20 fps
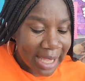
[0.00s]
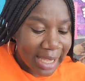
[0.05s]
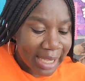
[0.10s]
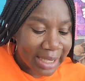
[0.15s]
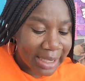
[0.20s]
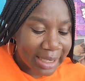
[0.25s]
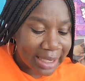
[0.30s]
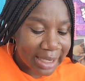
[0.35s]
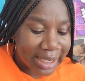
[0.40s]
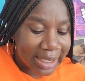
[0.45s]

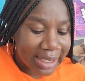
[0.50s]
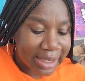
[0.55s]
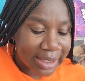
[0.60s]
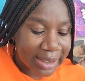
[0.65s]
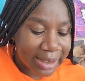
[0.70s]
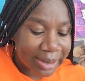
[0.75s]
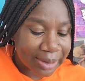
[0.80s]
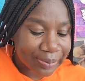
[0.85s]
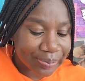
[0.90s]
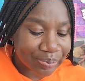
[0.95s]
And then
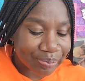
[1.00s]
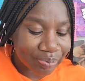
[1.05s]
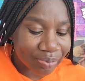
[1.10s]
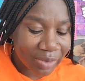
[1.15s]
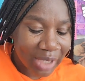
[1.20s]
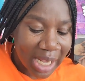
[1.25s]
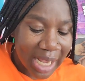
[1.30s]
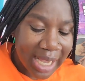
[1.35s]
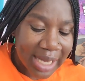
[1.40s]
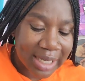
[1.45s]

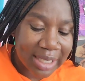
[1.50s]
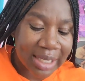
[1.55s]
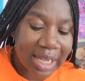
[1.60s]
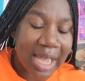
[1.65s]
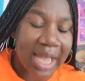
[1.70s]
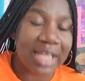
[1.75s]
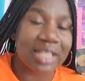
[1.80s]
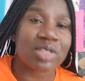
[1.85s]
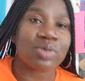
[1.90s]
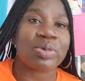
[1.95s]

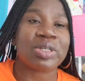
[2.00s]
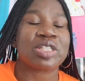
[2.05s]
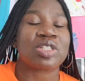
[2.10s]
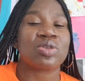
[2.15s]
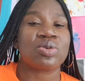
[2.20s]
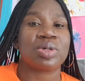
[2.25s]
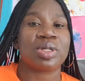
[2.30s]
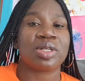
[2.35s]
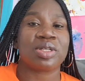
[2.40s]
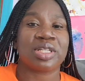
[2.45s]
analyze what's
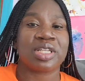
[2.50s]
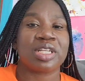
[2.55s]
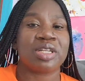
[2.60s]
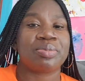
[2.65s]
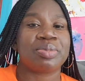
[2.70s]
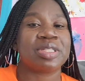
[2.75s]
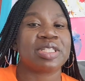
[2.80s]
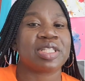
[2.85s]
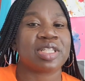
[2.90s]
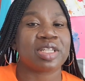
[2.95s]
going on in a
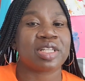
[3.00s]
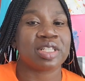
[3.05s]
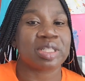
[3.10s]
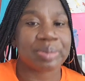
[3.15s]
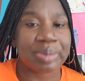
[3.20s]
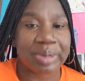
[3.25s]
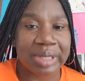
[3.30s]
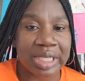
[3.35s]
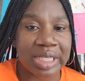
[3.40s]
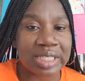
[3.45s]
particular
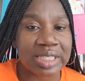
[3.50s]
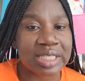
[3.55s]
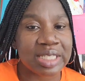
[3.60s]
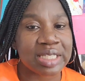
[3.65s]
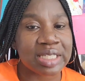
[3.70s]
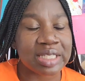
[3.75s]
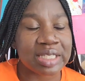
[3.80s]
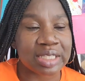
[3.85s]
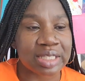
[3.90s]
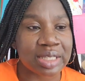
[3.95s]
piece
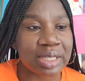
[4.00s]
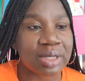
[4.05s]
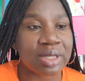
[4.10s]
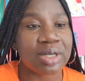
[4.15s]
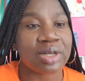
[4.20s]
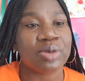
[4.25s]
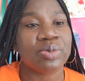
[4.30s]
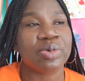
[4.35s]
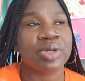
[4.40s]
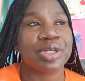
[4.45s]
is the
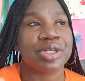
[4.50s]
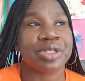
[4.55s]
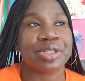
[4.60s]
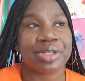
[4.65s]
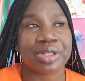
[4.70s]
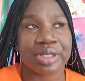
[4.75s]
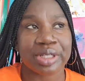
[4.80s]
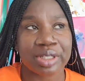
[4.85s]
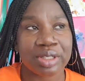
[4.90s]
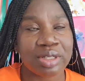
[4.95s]
third, where
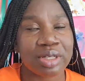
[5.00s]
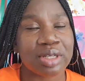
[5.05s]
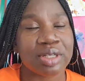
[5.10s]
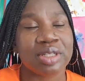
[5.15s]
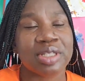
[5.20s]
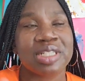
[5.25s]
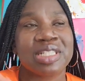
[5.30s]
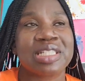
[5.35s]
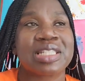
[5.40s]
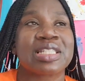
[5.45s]

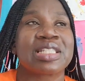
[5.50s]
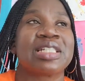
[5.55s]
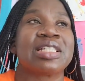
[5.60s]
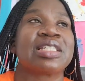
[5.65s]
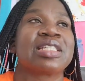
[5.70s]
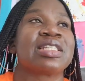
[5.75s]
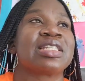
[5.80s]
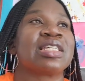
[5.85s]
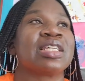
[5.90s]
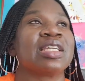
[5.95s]
you're
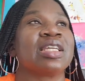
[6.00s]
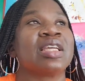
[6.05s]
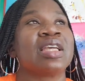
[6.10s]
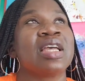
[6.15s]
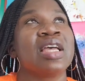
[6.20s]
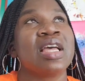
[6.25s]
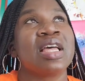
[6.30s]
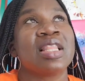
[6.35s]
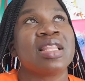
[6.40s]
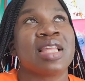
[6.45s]
discussing,
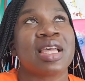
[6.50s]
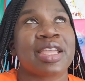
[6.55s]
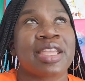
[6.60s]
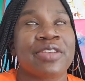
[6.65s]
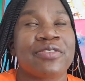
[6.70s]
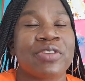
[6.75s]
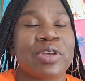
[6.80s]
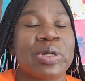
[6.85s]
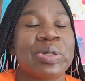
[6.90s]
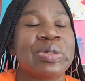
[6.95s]
like
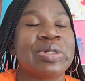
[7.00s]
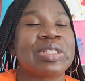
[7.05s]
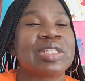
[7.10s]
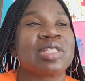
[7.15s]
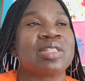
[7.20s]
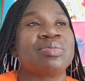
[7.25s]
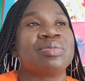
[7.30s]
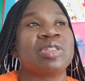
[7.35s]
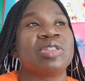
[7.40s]
if you're going to a